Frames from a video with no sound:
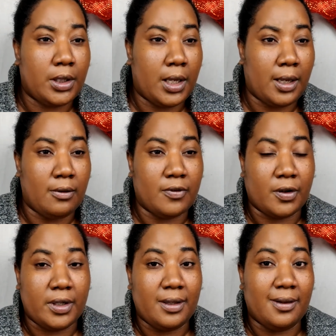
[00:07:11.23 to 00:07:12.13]
a
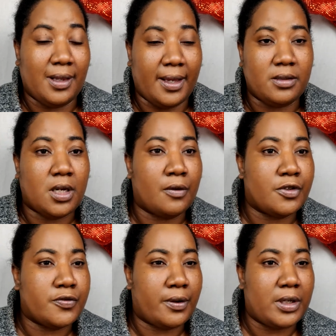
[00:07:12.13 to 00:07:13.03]
very light
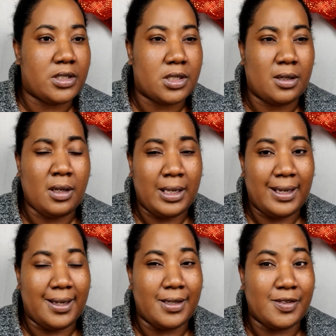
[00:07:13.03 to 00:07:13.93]
coverage foundation.
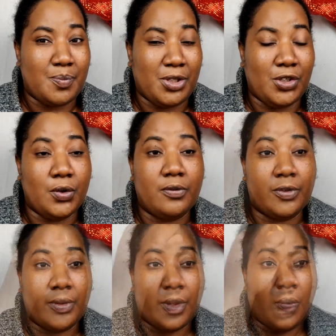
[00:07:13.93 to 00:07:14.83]
It is
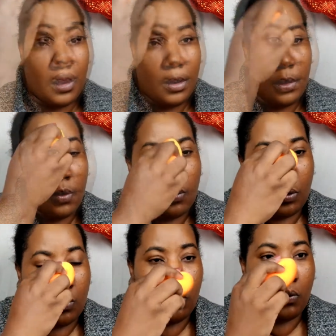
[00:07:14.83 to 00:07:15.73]
beautiful though, and
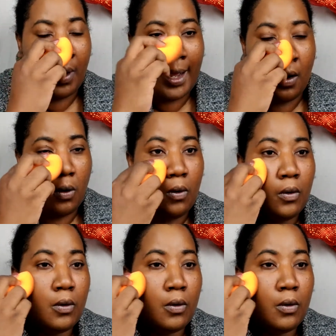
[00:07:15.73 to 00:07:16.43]
wow.